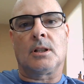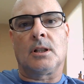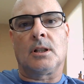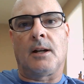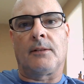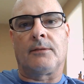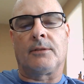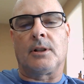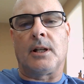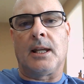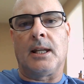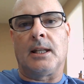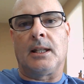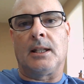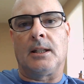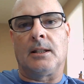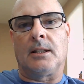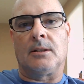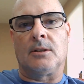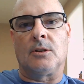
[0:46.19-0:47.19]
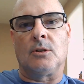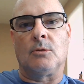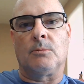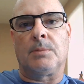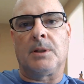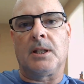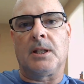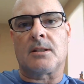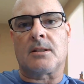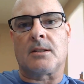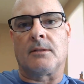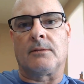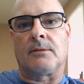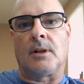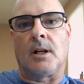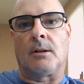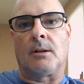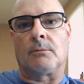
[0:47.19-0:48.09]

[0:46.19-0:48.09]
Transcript: cover a new piece of